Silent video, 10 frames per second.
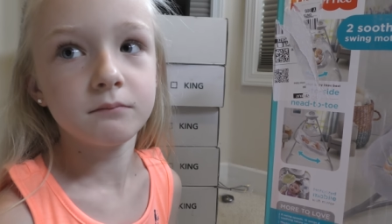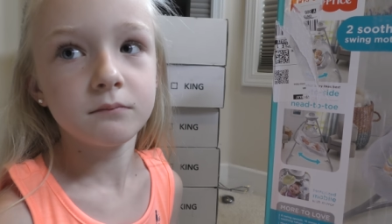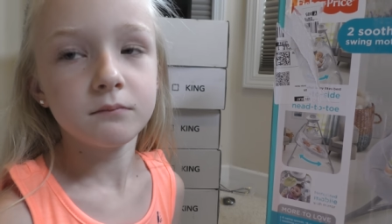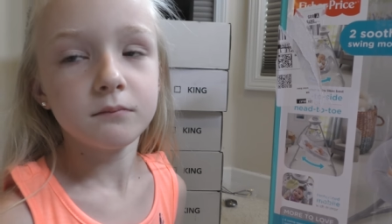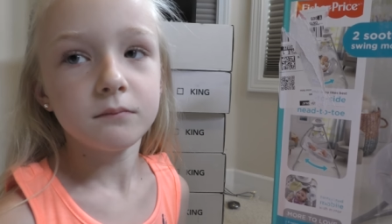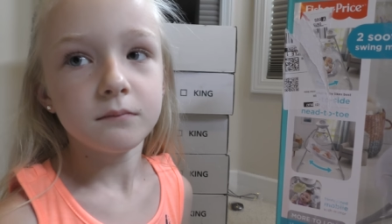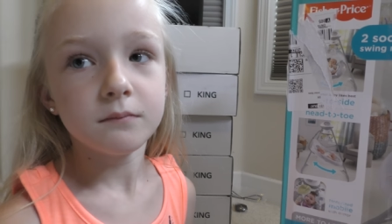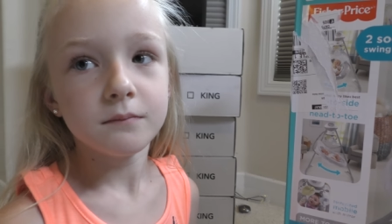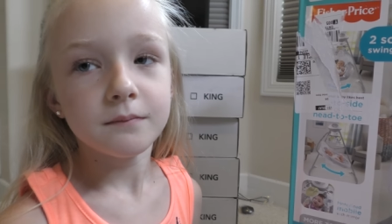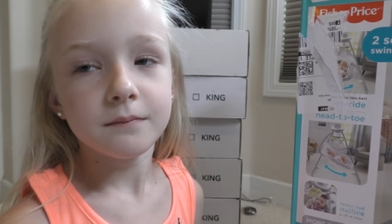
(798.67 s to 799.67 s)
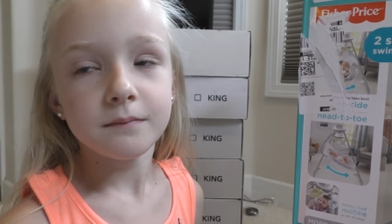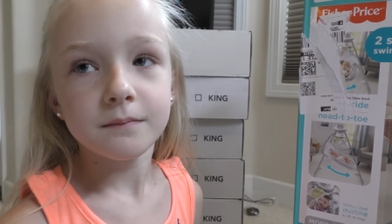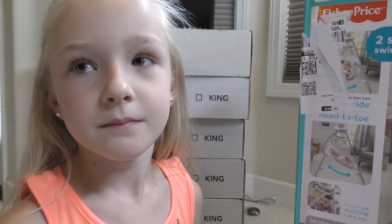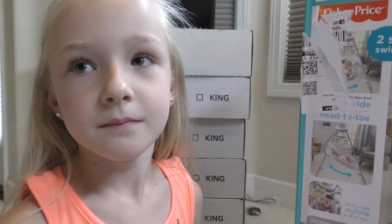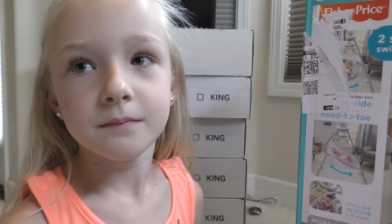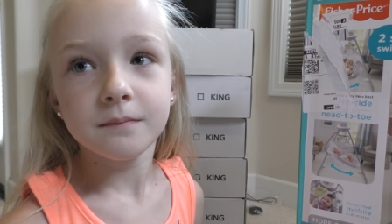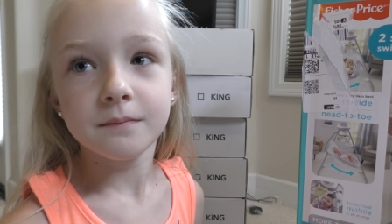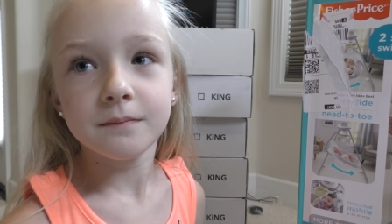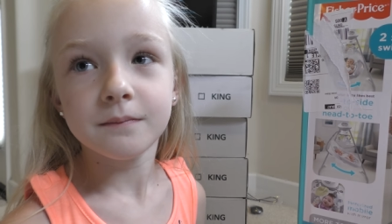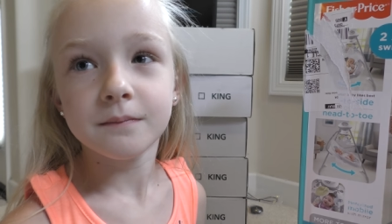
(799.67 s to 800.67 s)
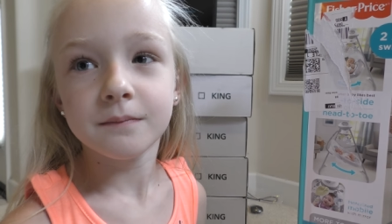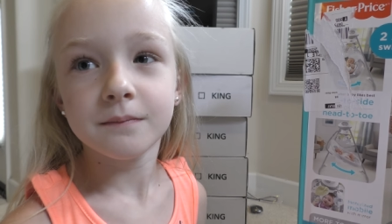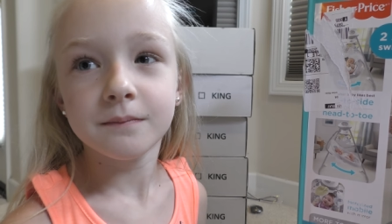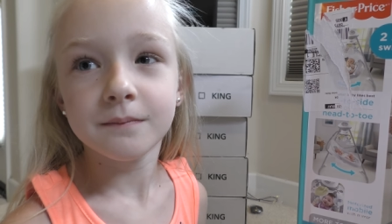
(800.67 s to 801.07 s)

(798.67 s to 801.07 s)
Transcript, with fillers: Where have we seen some bunnies?